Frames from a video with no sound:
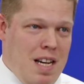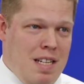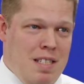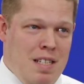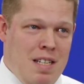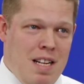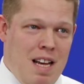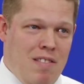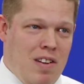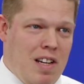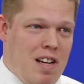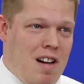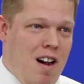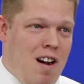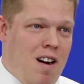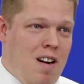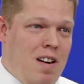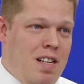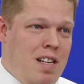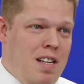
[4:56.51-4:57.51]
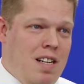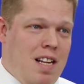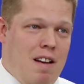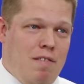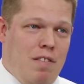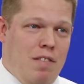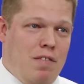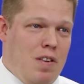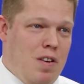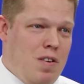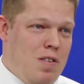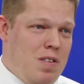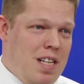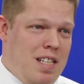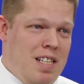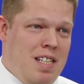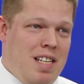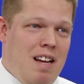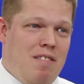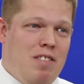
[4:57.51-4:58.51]
I didn't have a car. I didn't have a
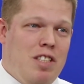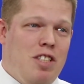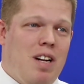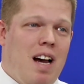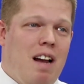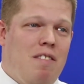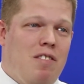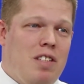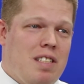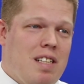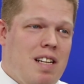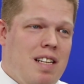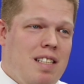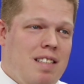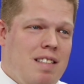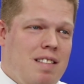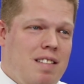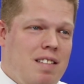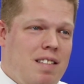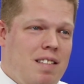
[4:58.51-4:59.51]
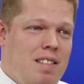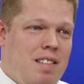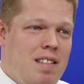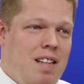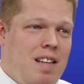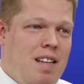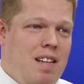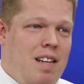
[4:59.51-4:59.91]
phone. I didn't have a driver's license.